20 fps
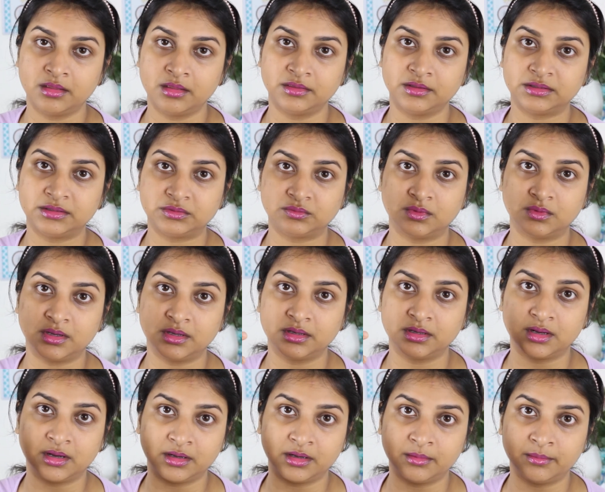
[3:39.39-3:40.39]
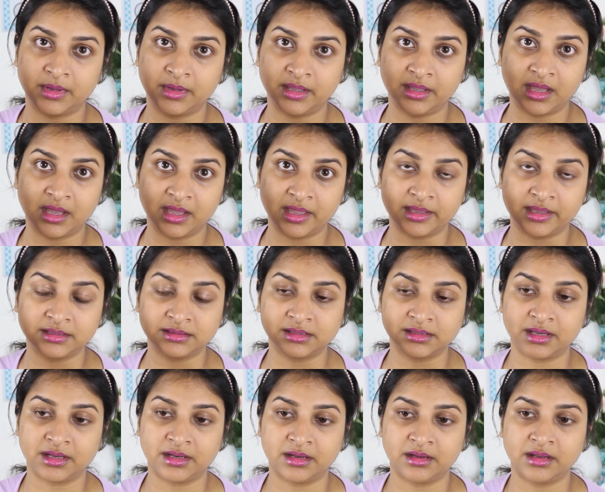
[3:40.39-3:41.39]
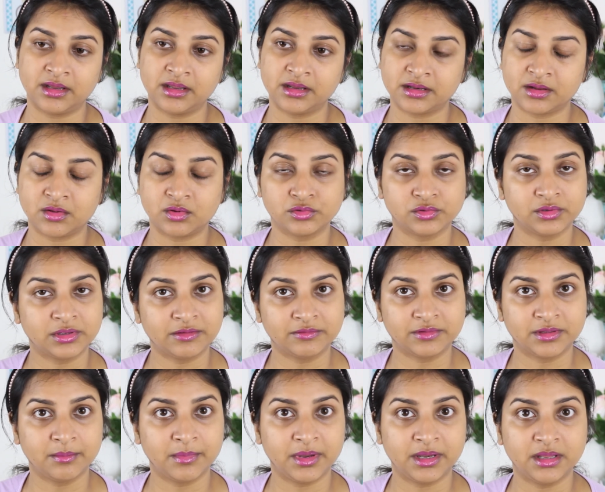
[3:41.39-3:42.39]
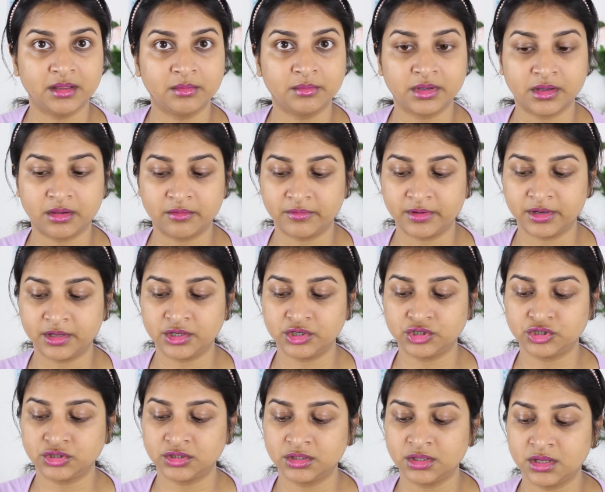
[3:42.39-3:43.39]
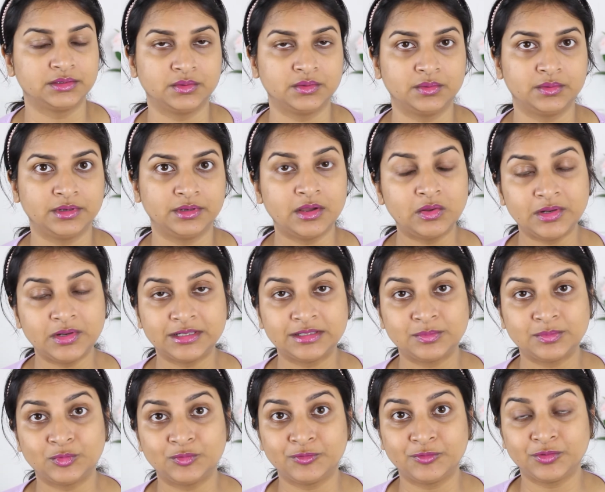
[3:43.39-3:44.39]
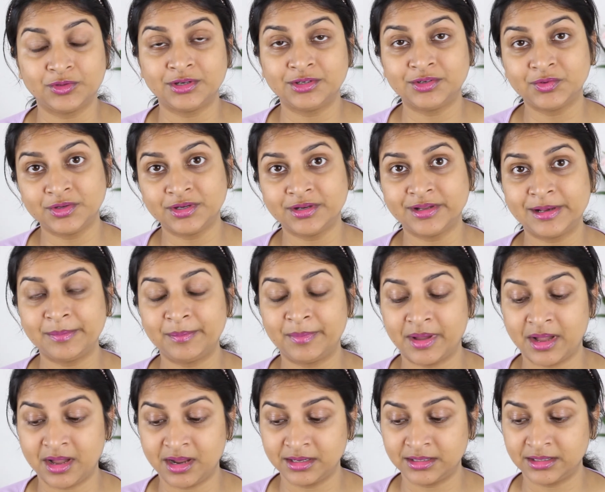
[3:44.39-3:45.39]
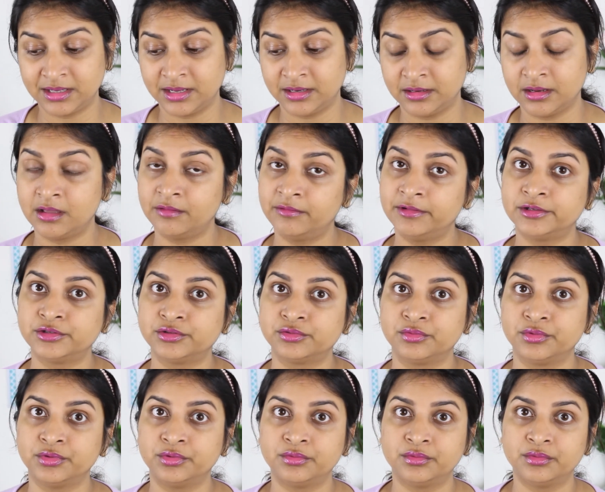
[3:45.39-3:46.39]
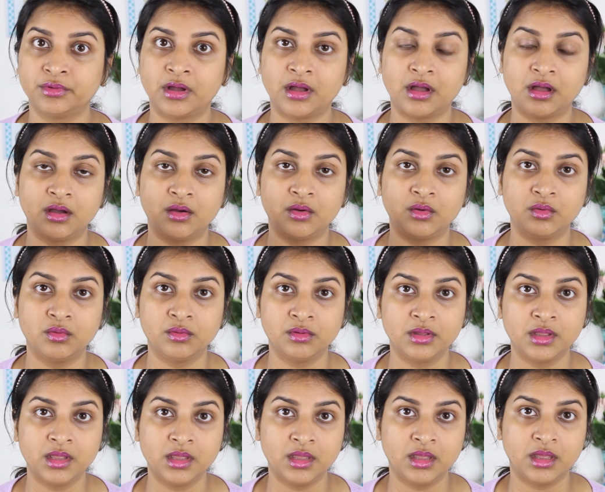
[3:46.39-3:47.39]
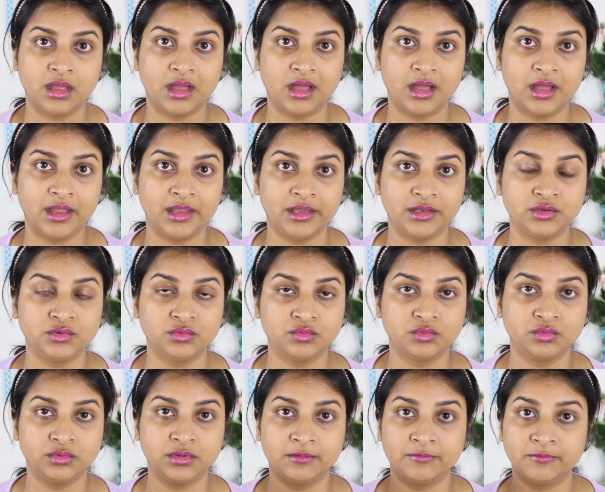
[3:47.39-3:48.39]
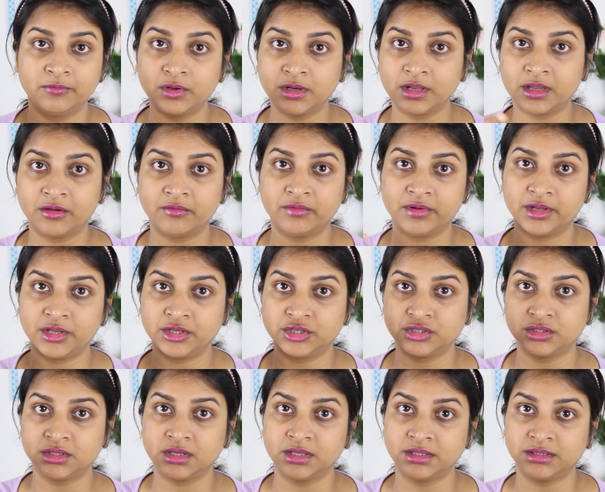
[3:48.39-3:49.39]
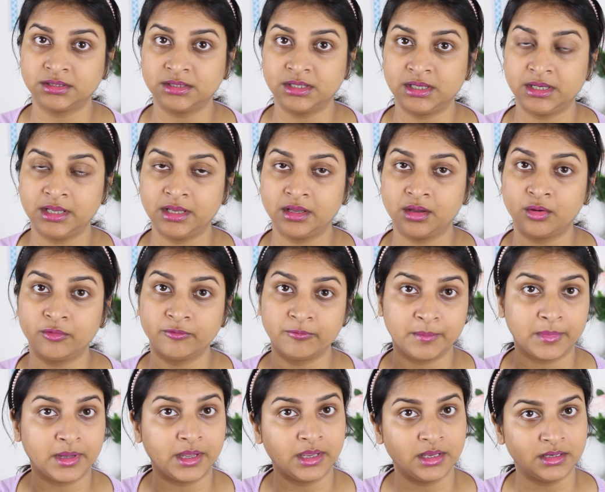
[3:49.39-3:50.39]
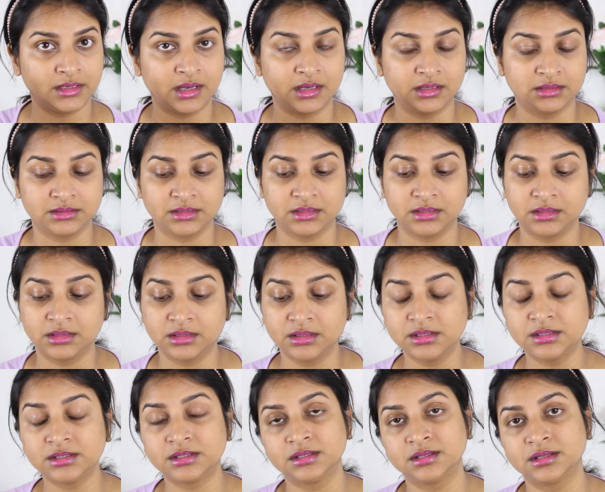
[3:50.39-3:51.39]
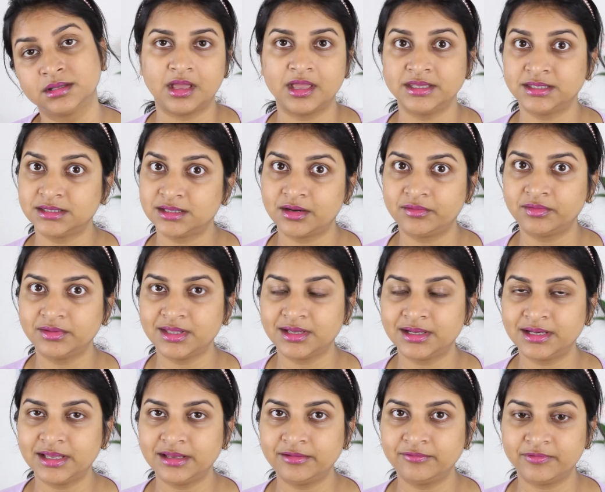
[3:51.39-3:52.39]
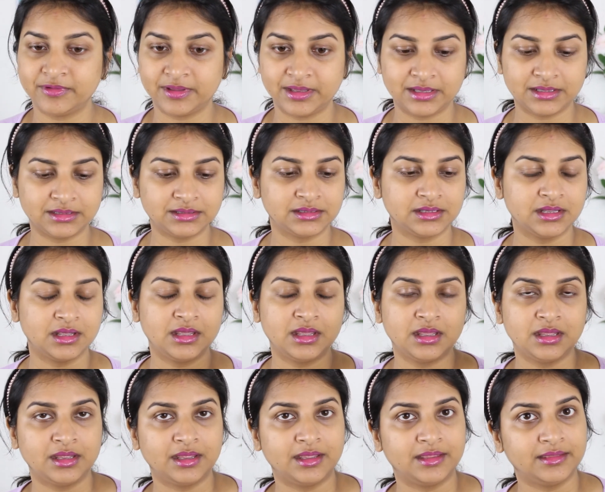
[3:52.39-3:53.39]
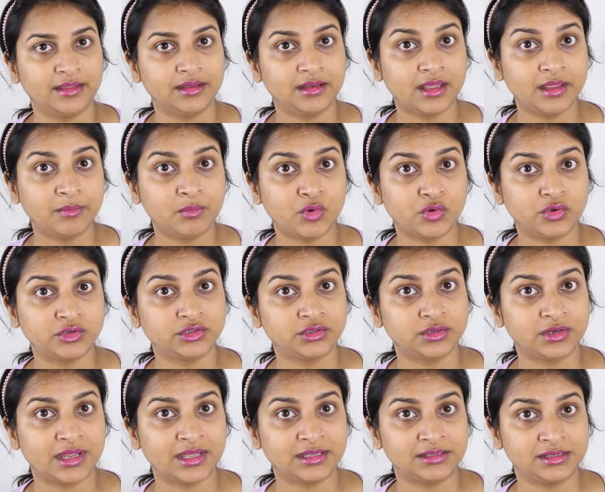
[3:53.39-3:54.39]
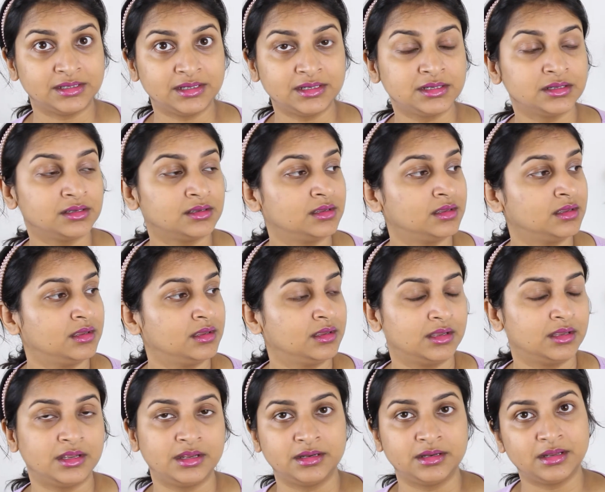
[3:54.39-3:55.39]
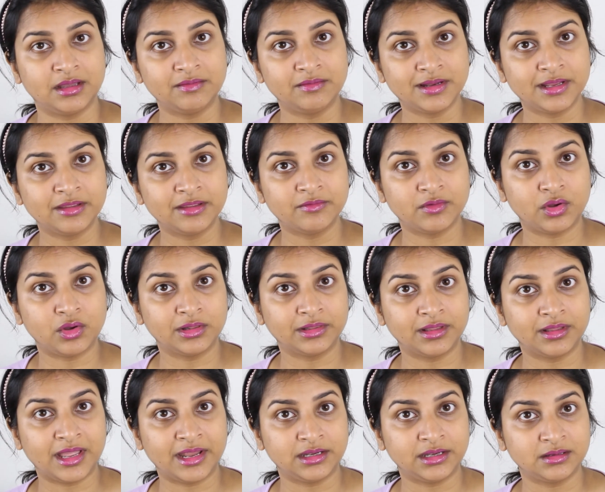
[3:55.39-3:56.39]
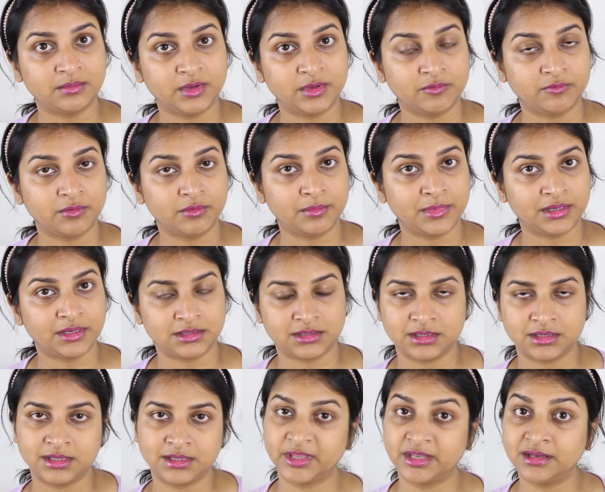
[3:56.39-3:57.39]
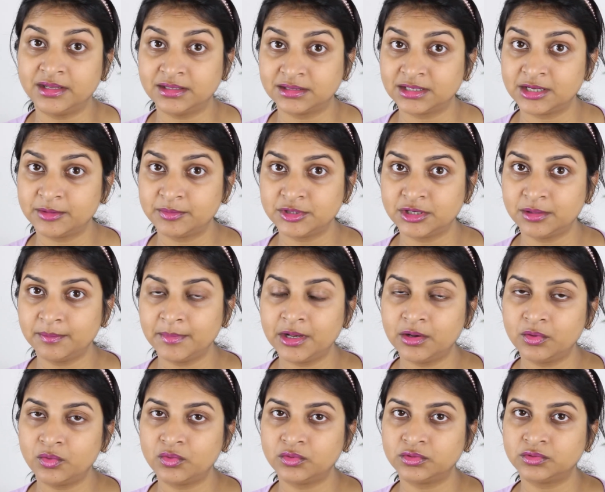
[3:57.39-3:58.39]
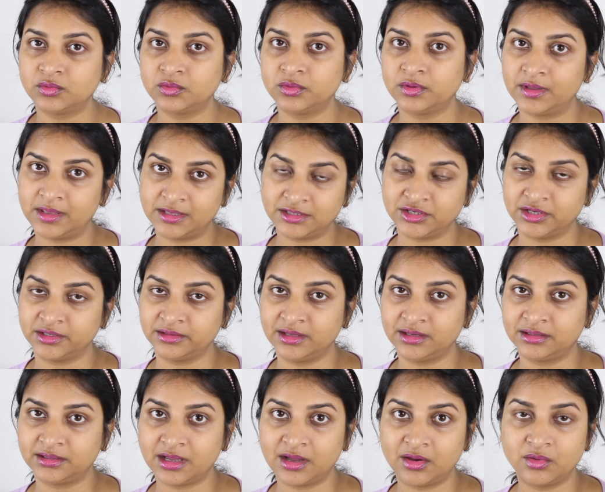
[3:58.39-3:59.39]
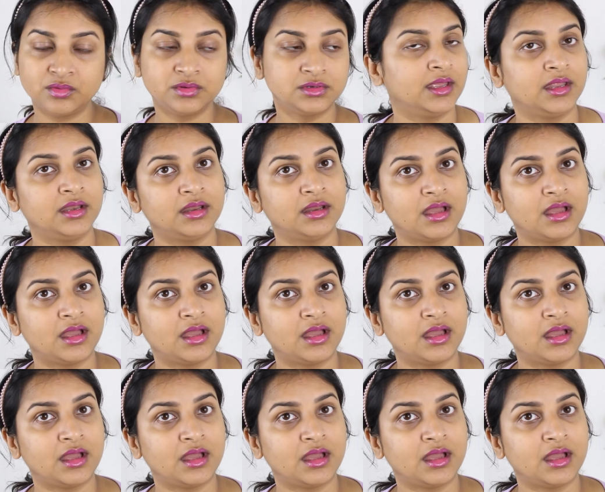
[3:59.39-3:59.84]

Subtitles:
this one under my eyes, and it also gives a medium coverage. So now let's move to the tutorial part and I will show you how I do the full coverage concealing of my dark circles. I start with a clean face and then I moisturize it, and I will give all the item information in description below so you can check that out. And